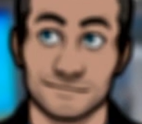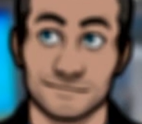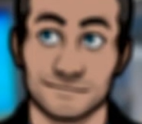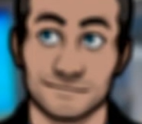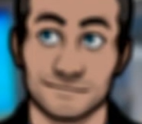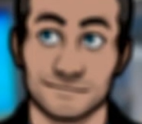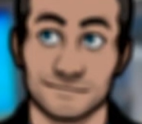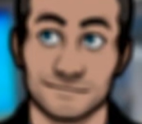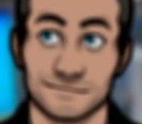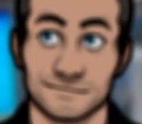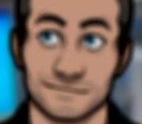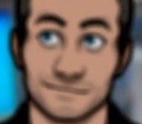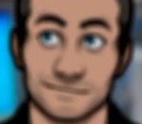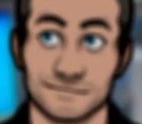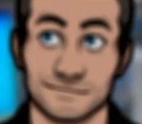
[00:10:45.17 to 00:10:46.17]

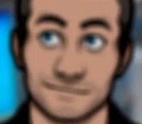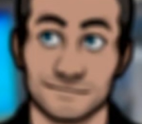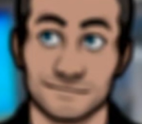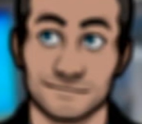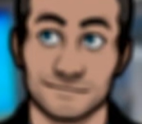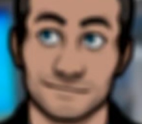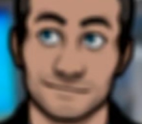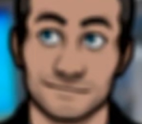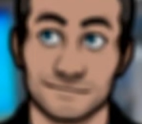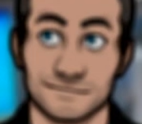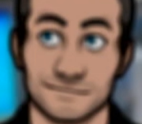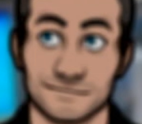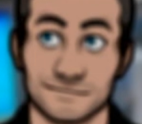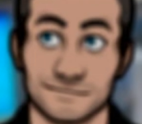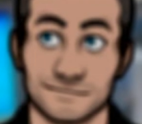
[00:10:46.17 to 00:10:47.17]

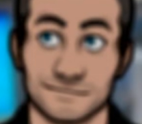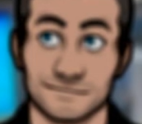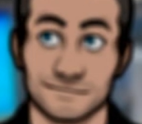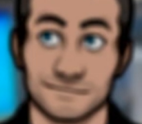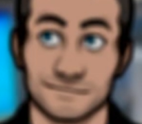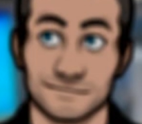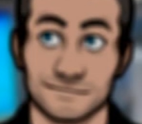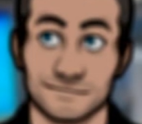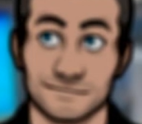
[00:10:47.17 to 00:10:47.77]
[no speech]